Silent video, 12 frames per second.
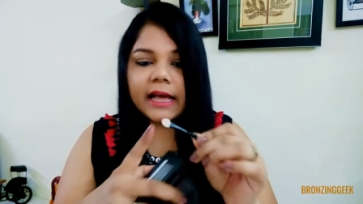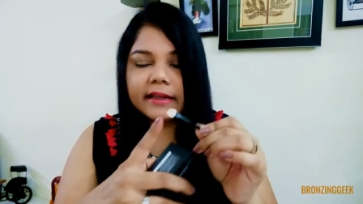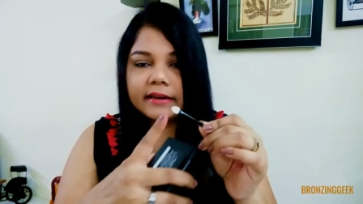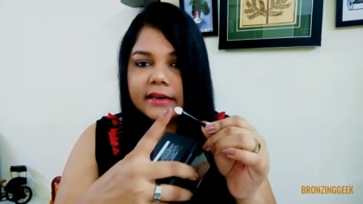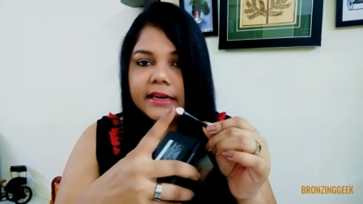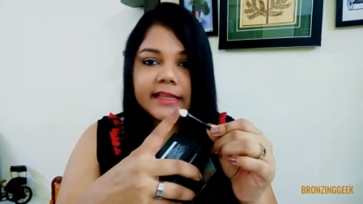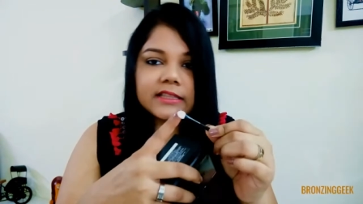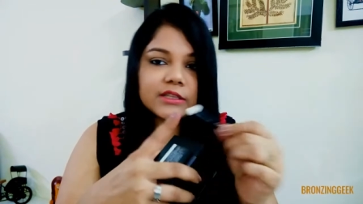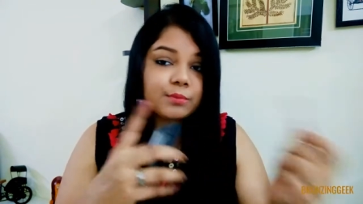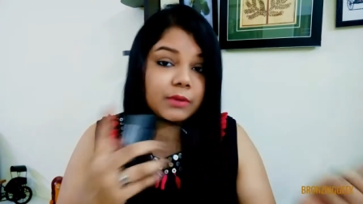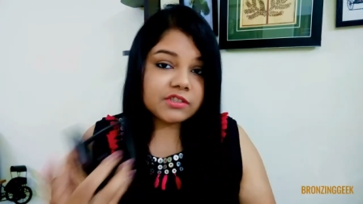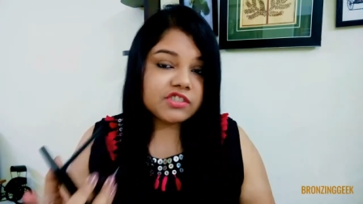I really like
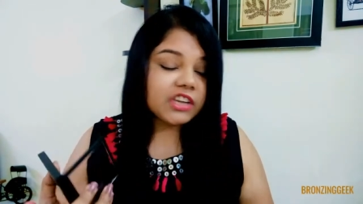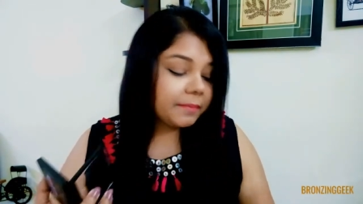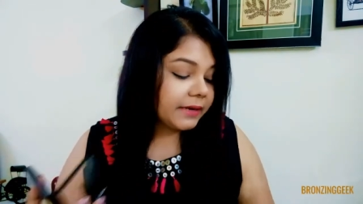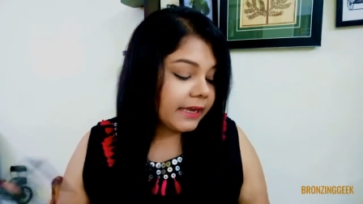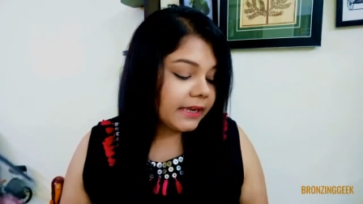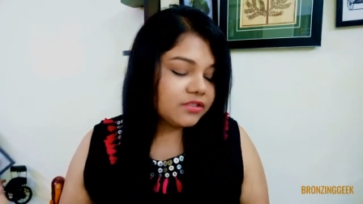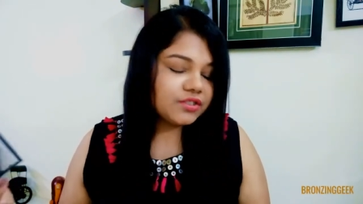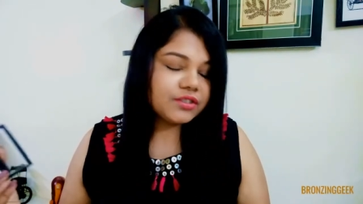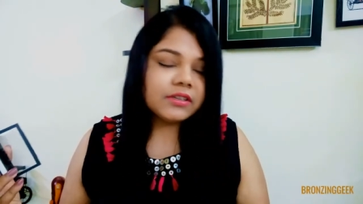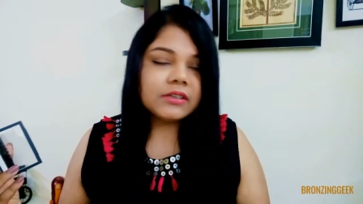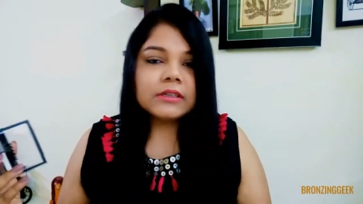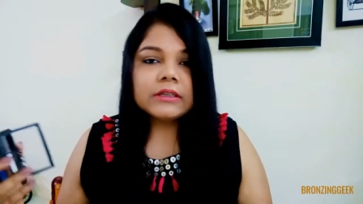the sponge
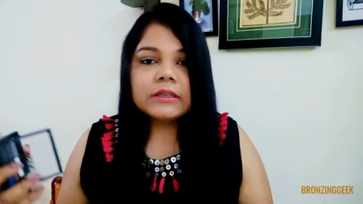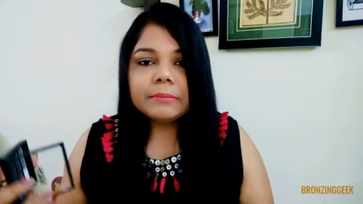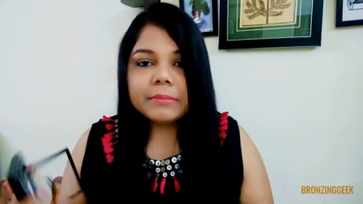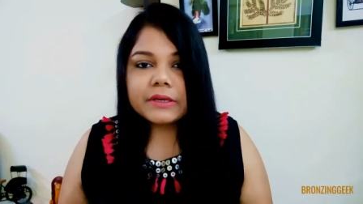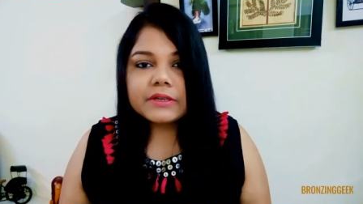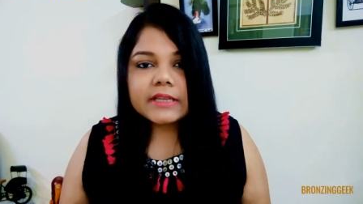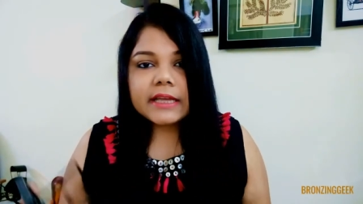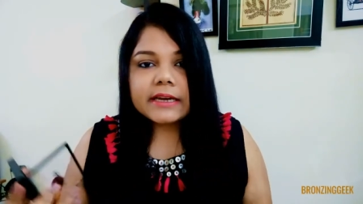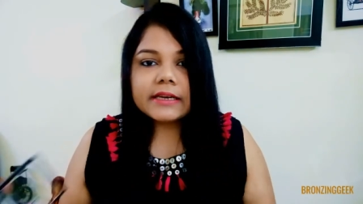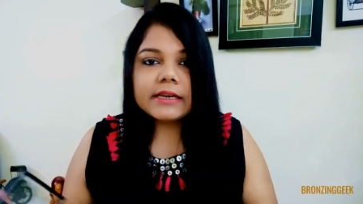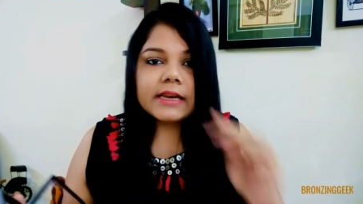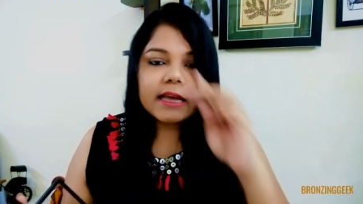applicator because I
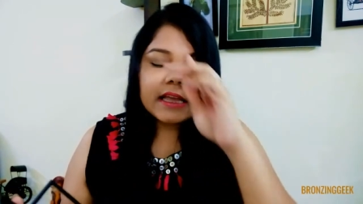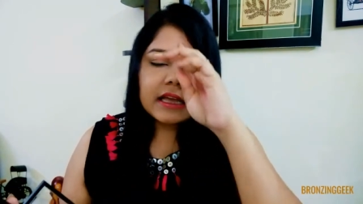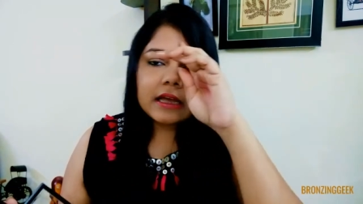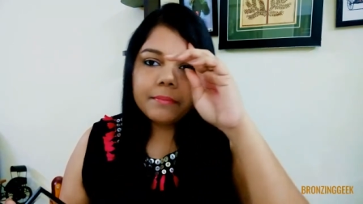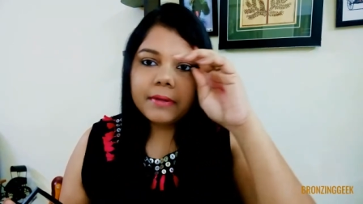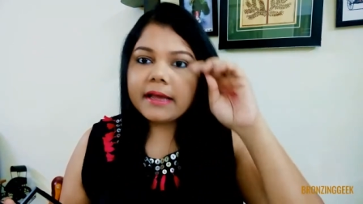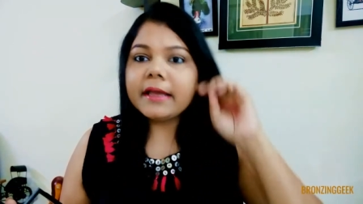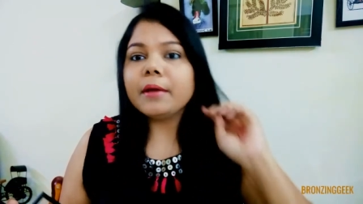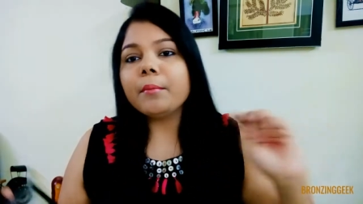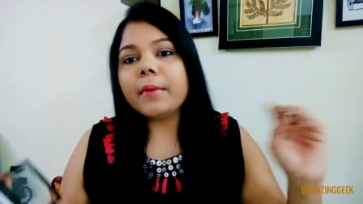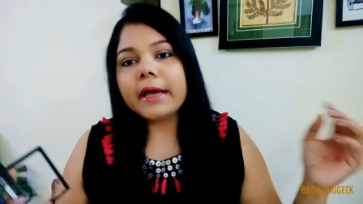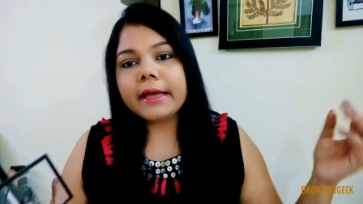really like
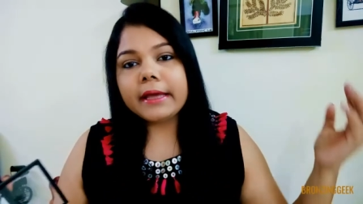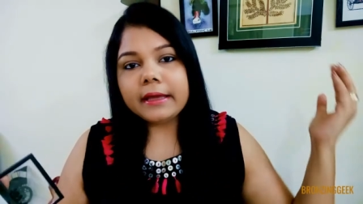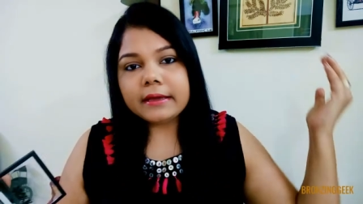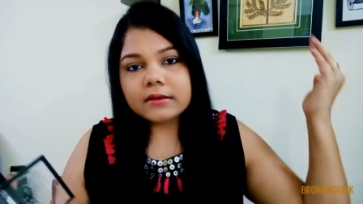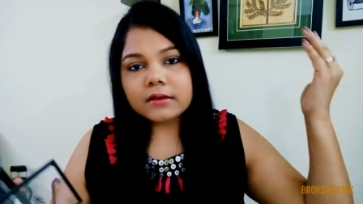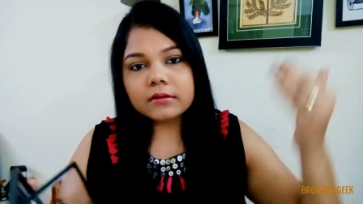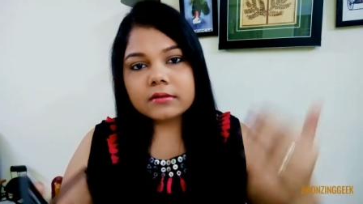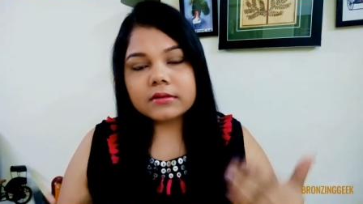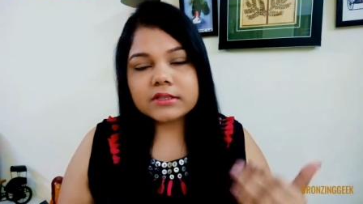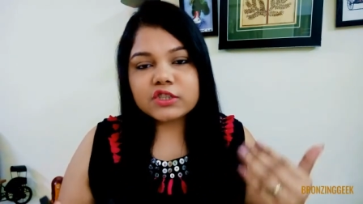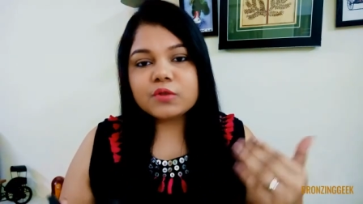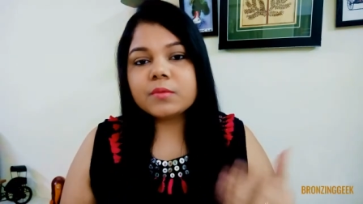applying my
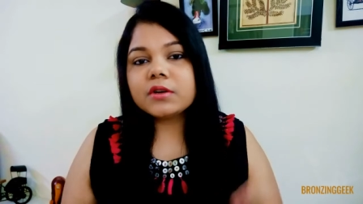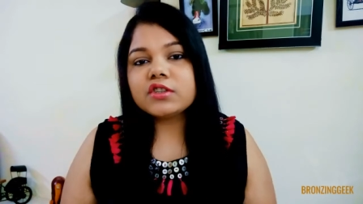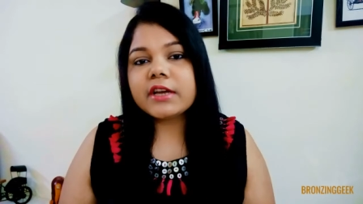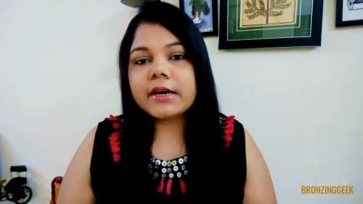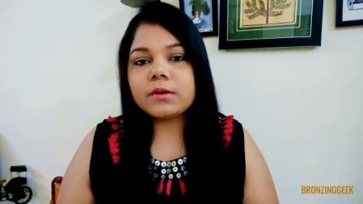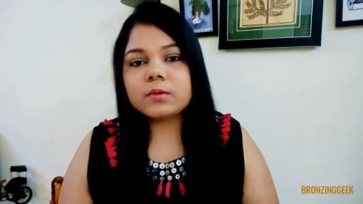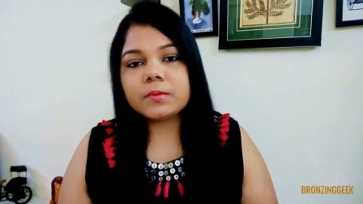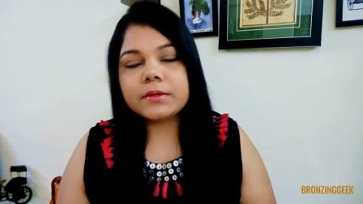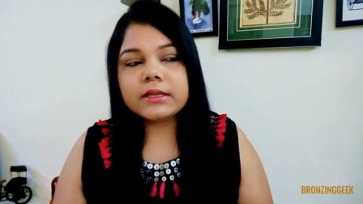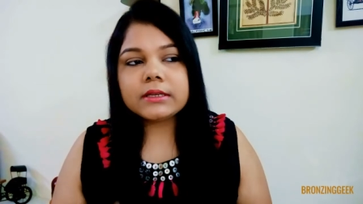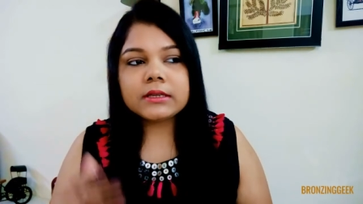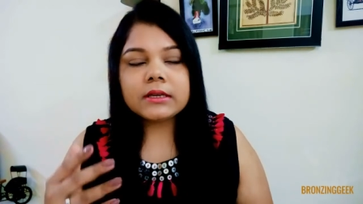shimmer shadows
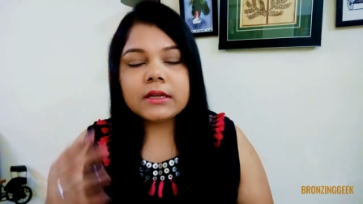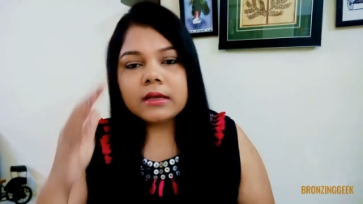with it.